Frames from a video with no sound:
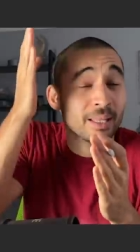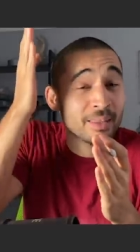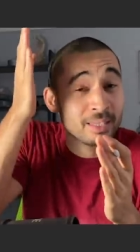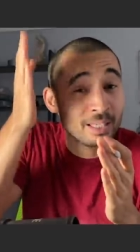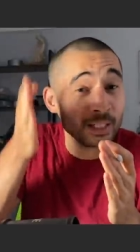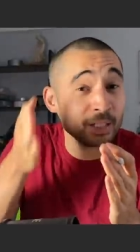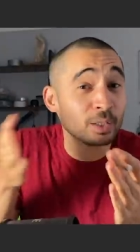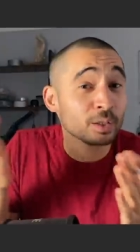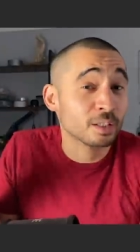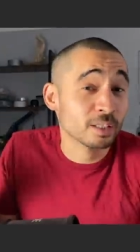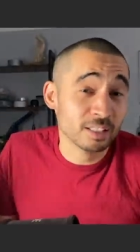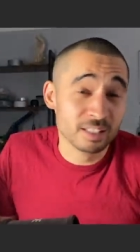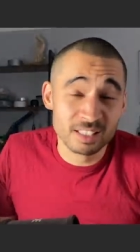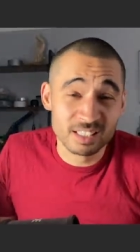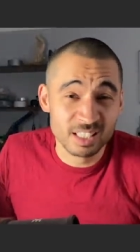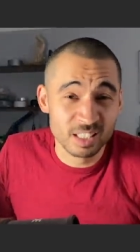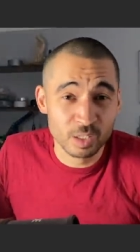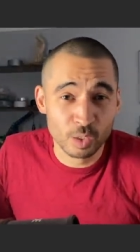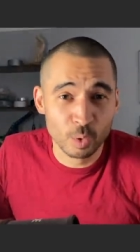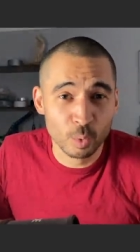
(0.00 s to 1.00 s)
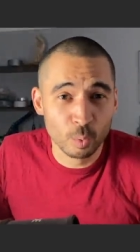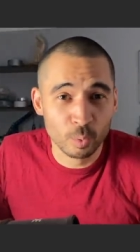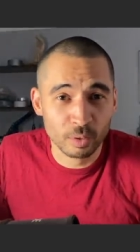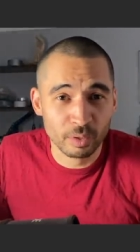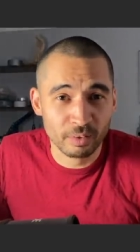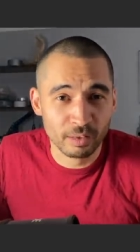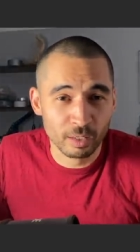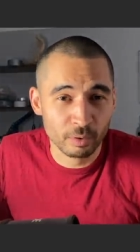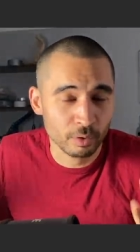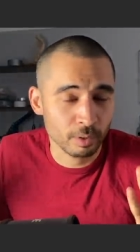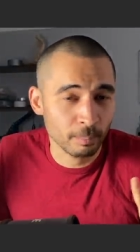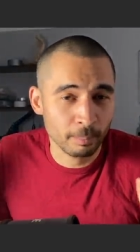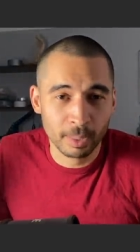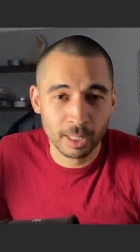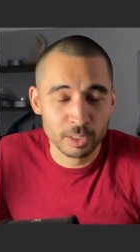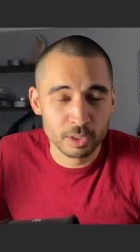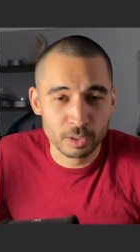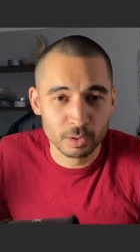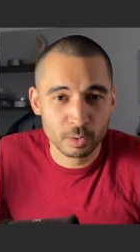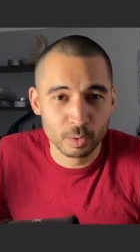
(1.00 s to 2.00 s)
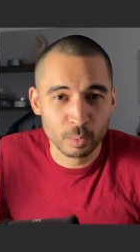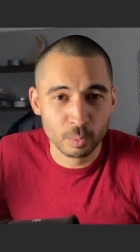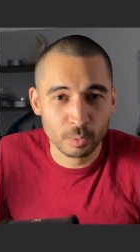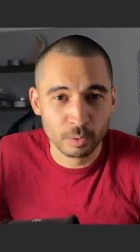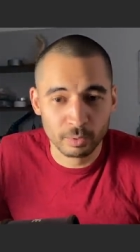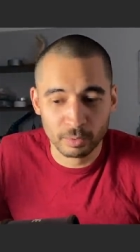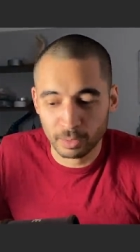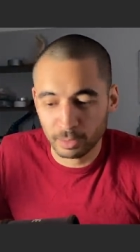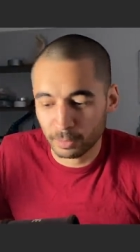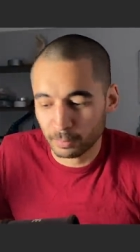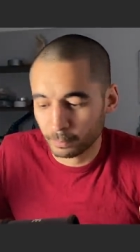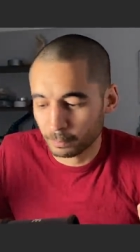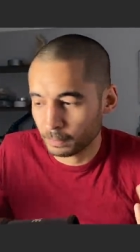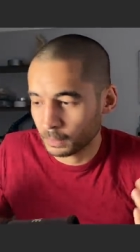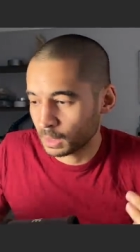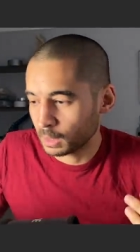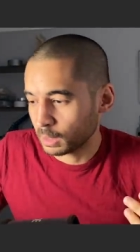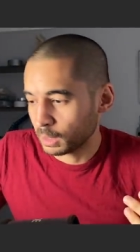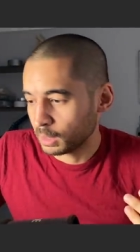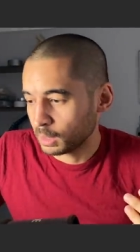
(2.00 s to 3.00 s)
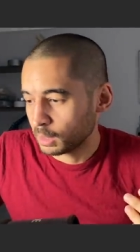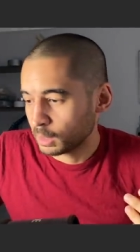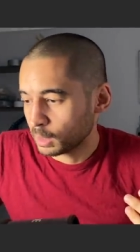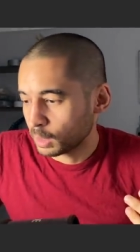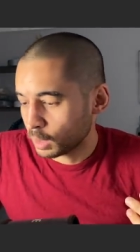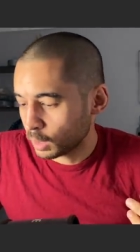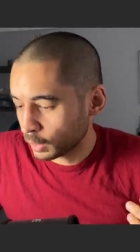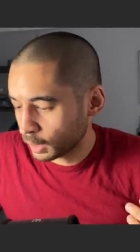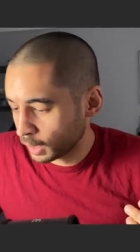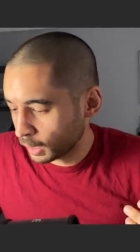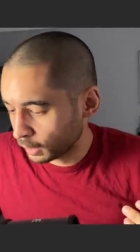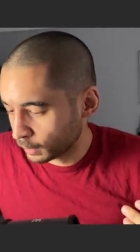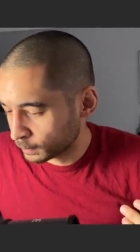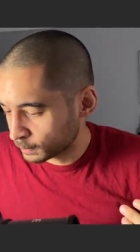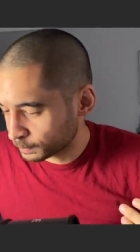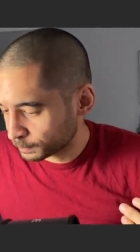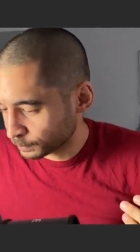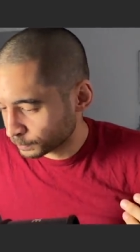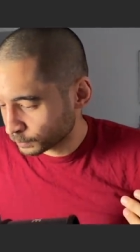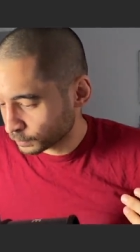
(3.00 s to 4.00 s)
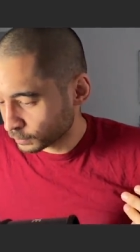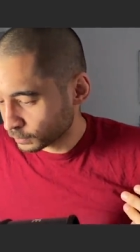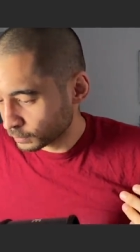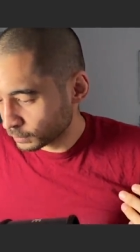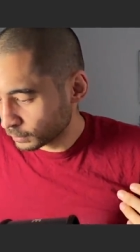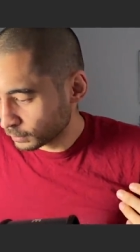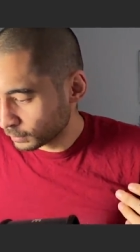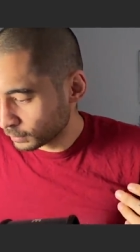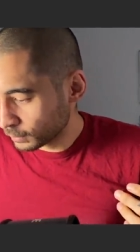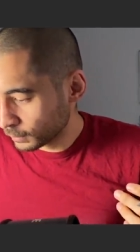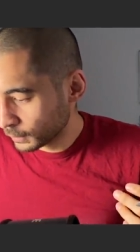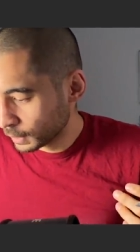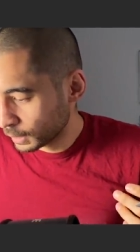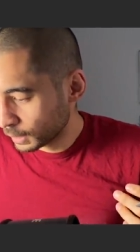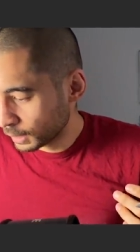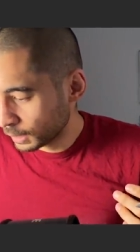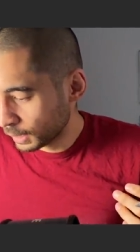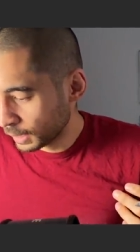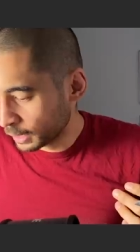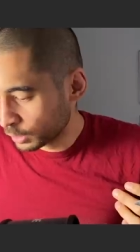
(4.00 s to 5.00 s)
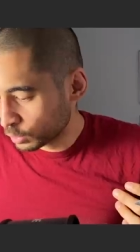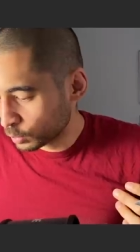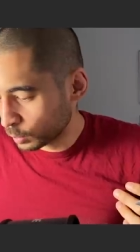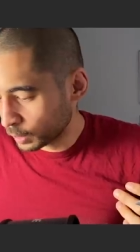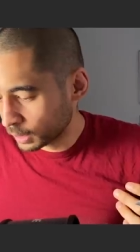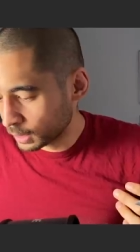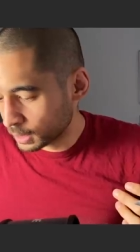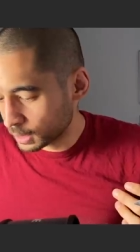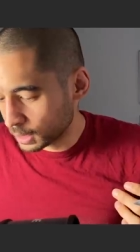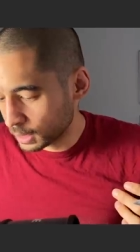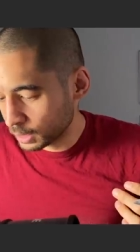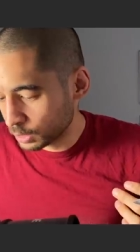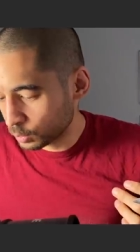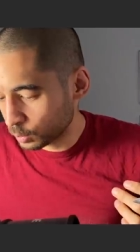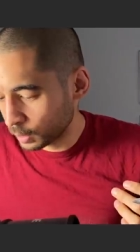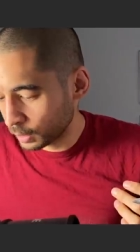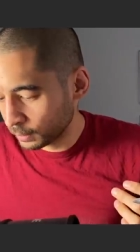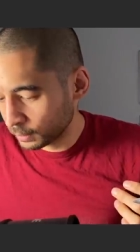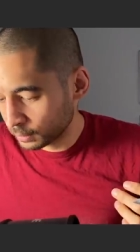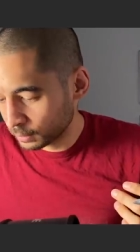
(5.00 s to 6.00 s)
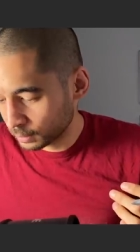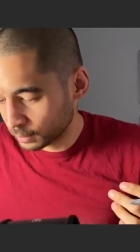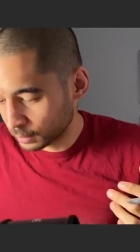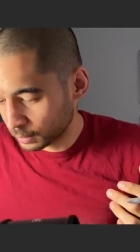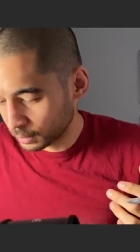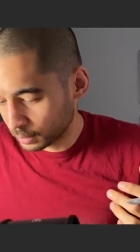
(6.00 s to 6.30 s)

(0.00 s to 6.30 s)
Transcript: and then you can see a corner there and imagine a corner there. Okay, the next one is this one.